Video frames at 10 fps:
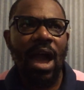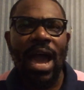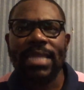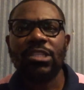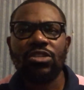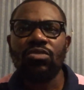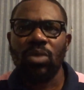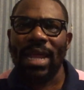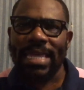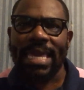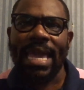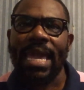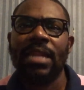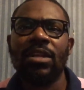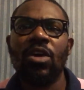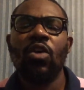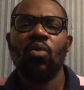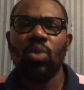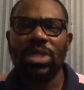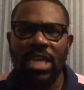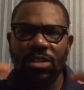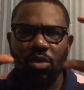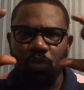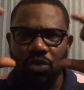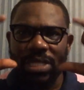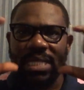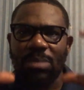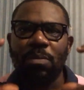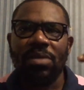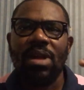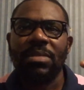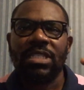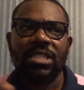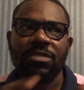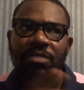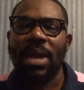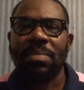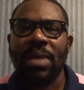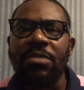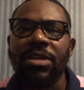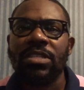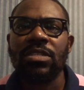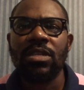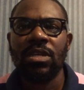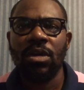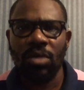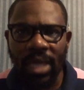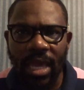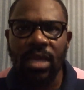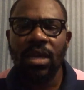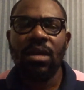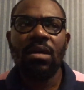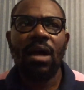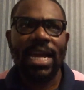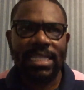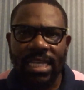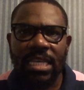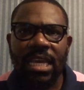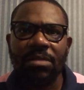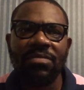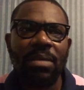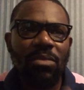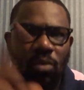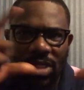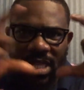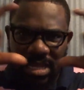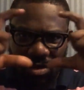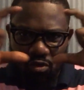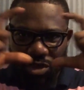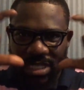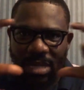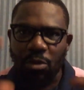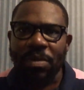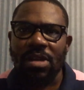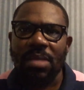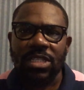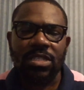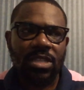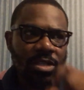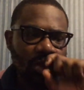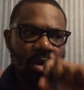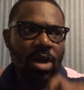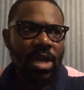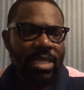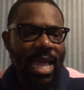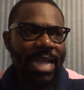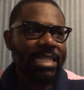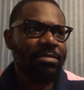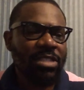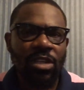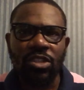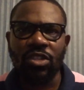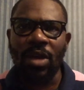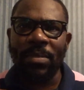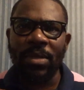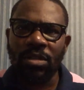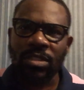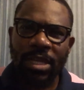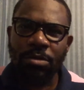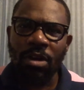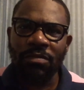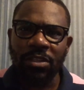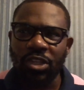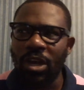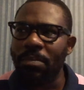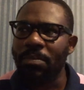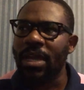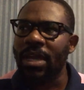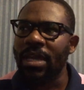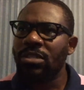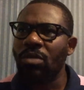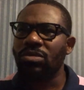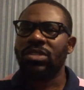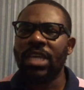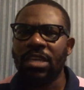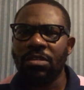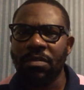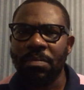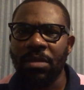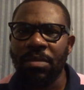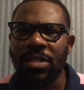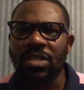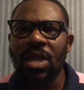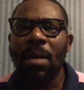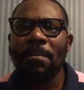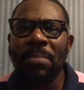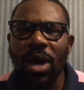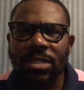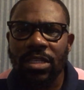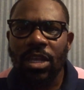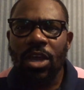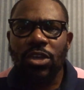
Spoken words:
I do what I can within reasonable parameters for my parents. Okay? I take care of them within reasonable parameters. So the idea is not just, I'm not going to tell you off the jump, hey, don't take care of your parents, but